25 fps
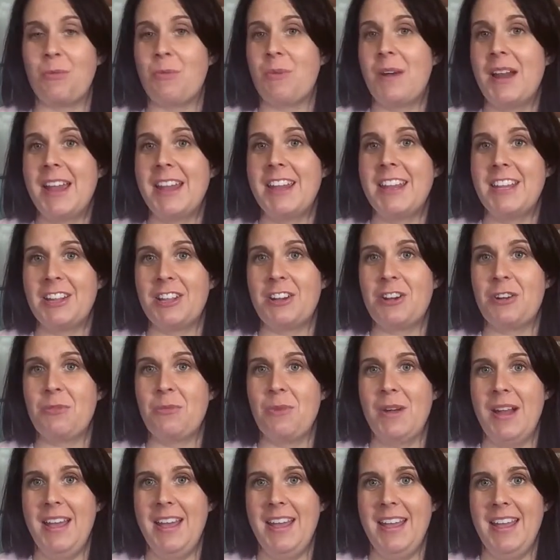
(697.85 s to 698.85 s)
the
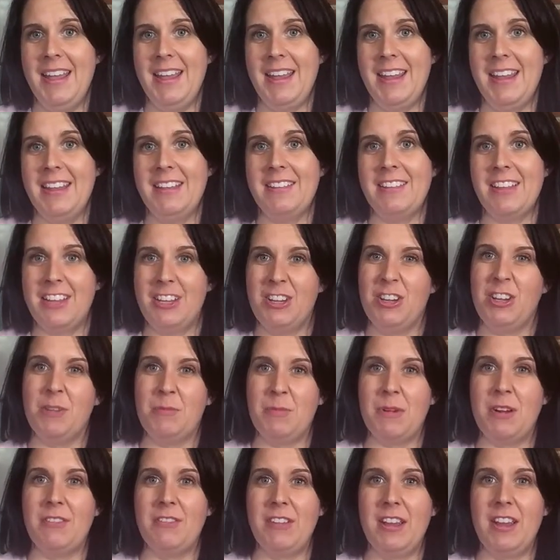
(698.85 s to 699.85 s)
regular way
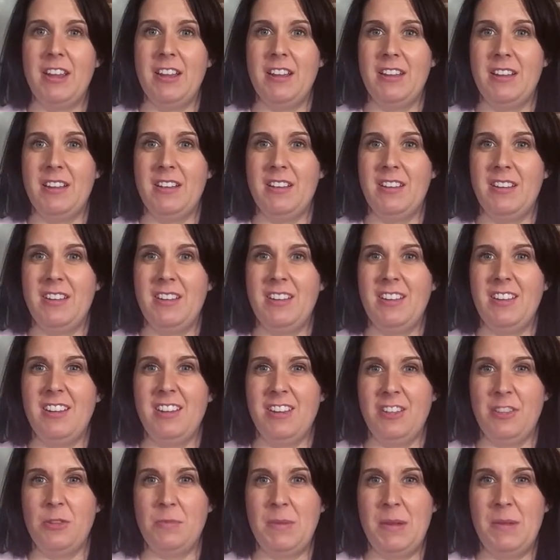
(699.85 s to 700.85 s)
like you can motivate
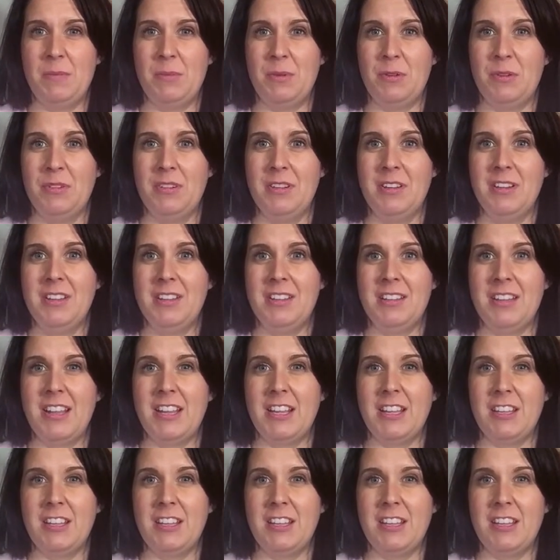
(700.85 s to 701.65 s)
other people.